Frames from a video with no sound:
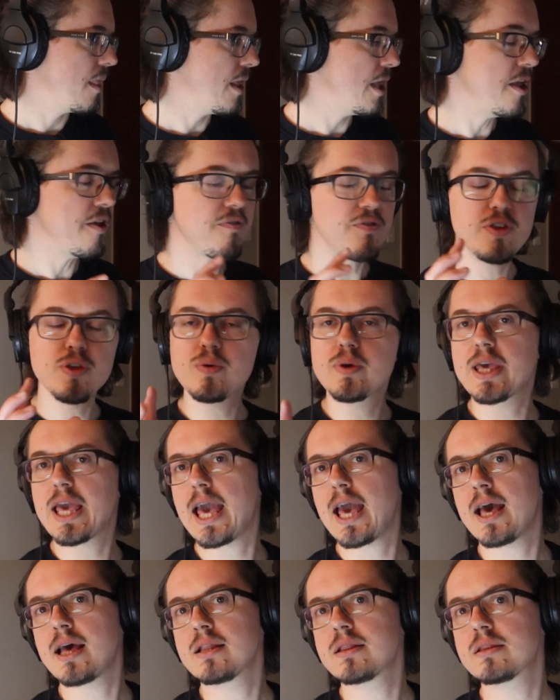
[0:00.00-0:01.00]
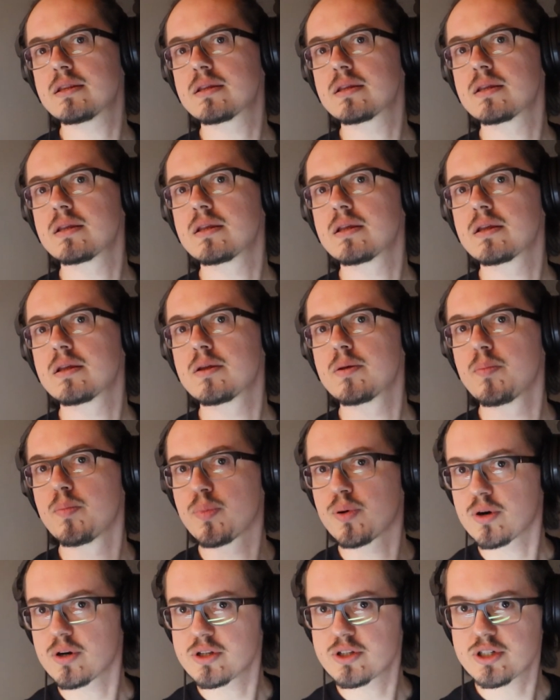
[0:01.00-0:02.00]
If you can't
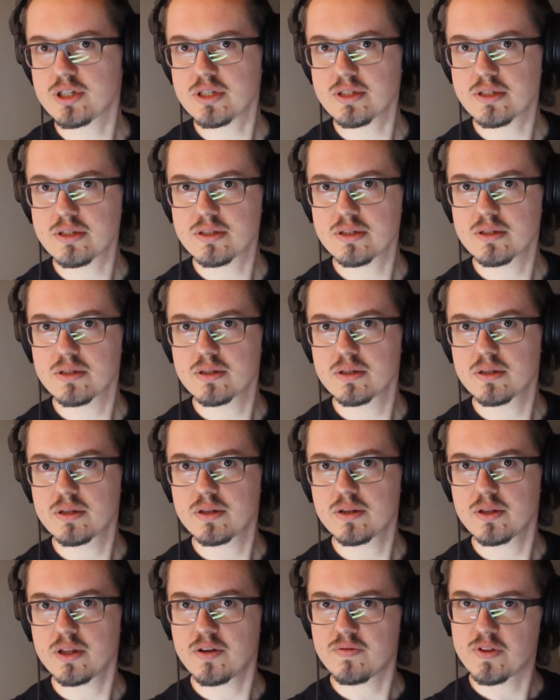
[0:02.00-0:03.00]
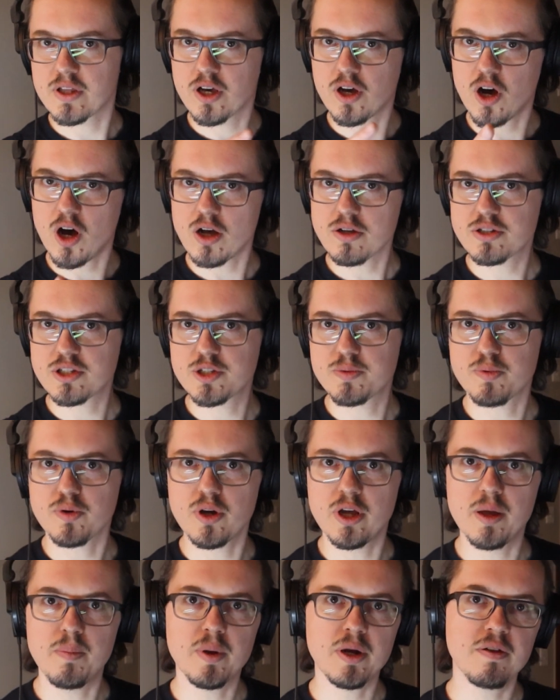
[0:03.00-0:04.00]
purchase, if the cost is
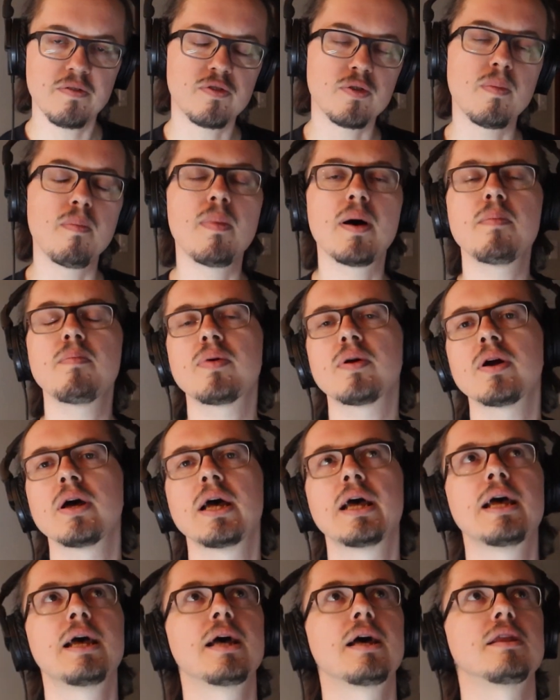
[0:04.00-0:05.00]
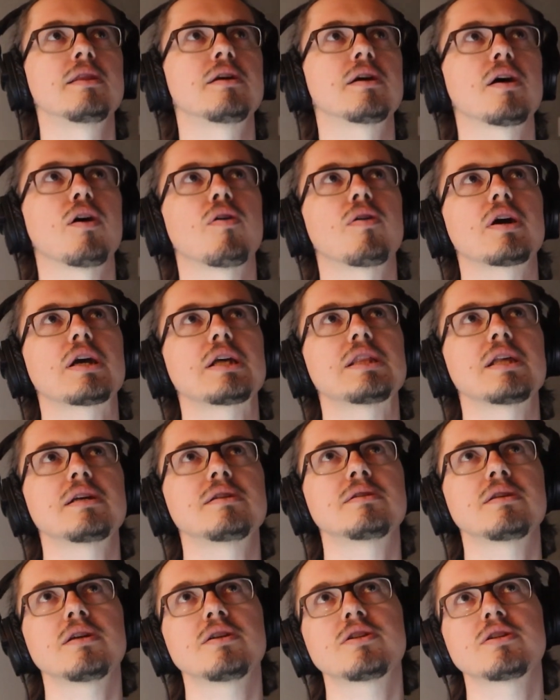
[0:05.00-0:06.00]
prohibitive, remember there are
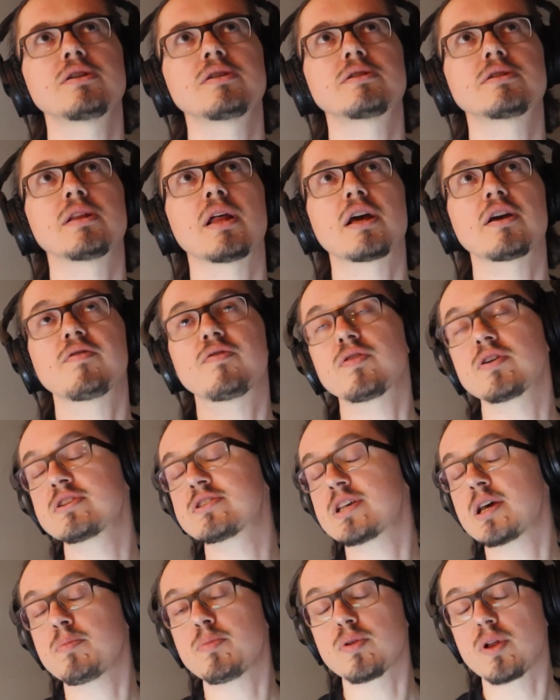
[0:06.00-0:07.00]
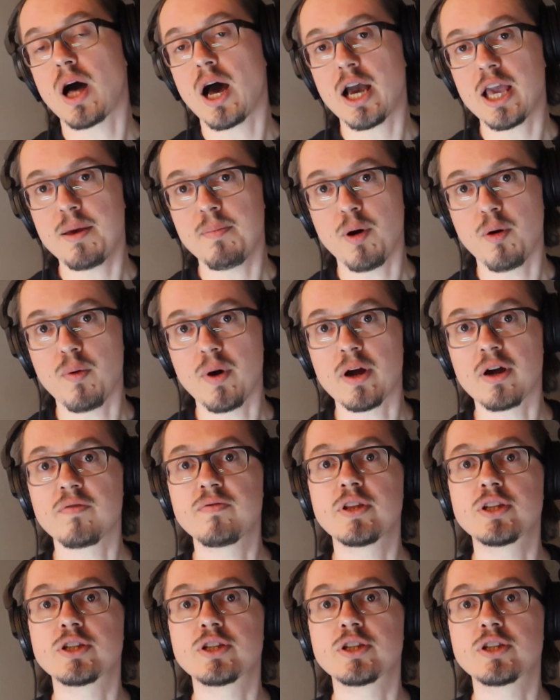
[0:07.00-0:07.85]
organizations like, for example, I am aware of